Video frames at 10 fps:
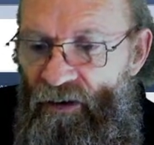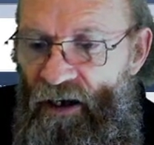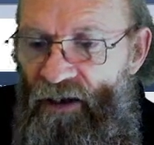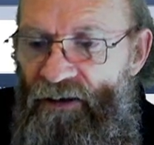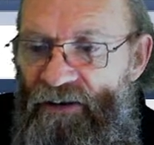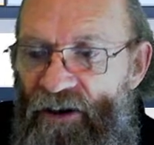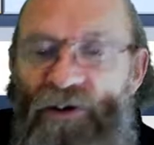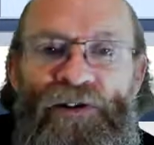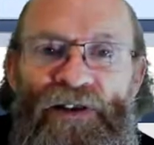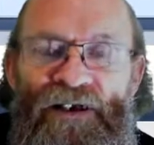I
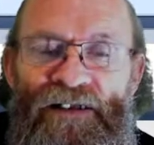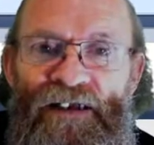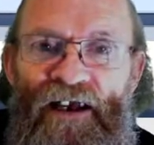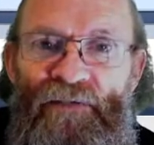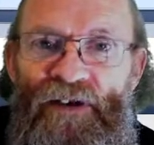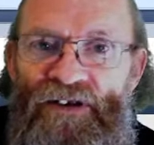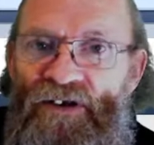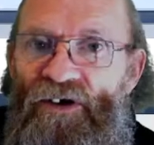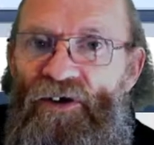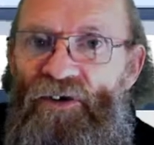don't think a timer is
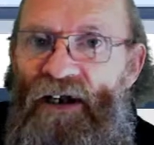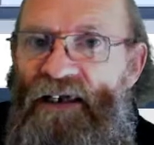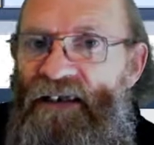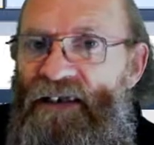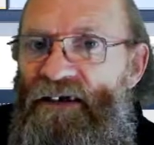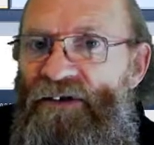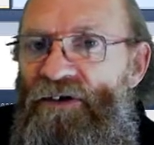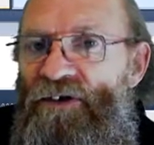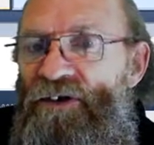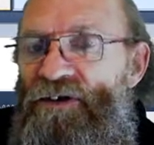a good idea
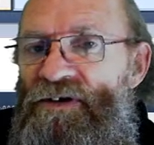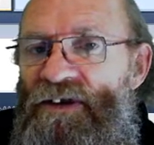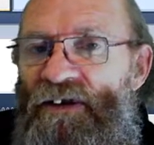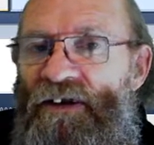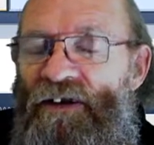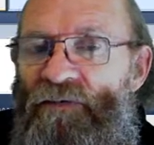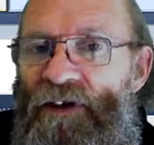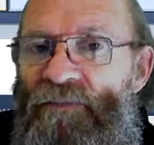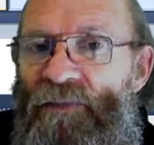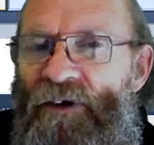to use in an
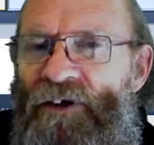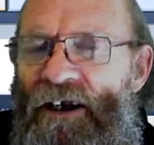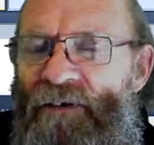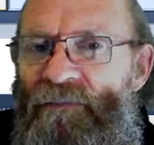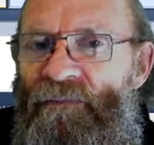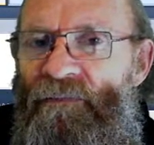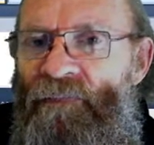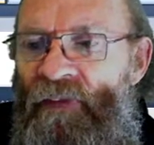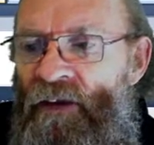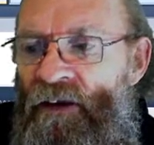event program,
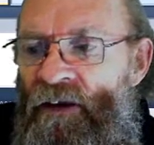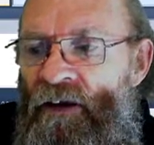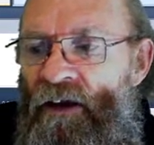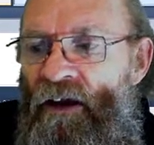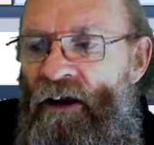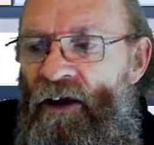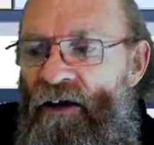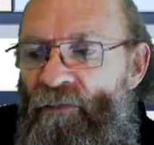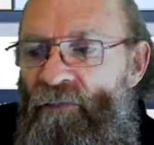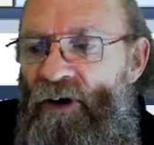
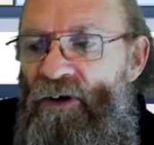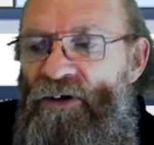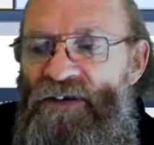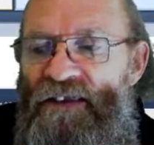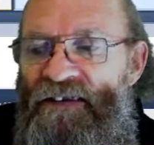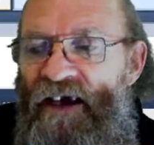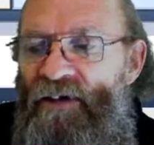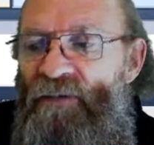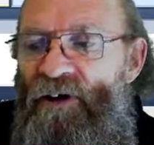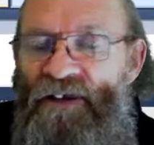because the
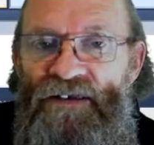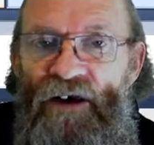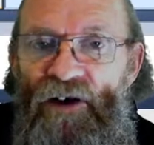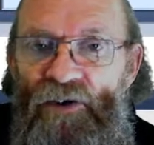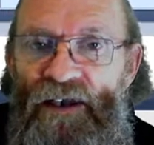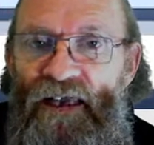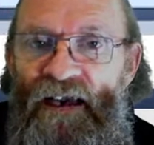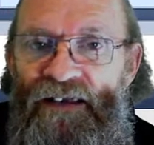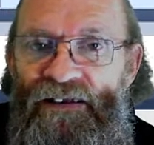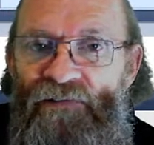timer is only
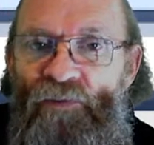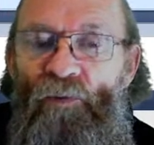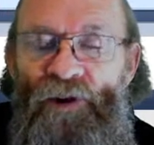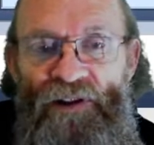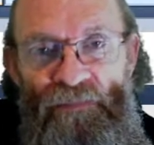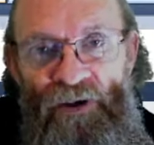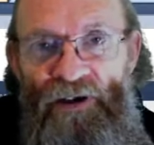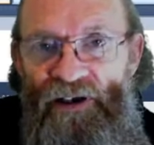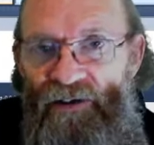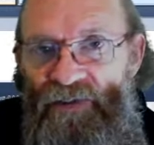active when the
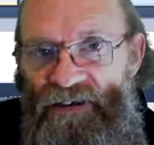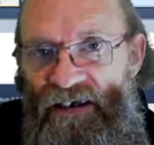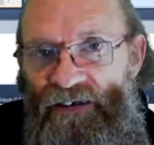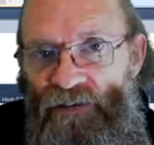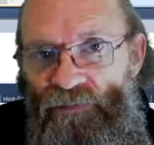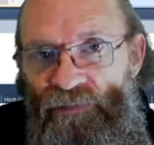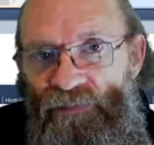program is active.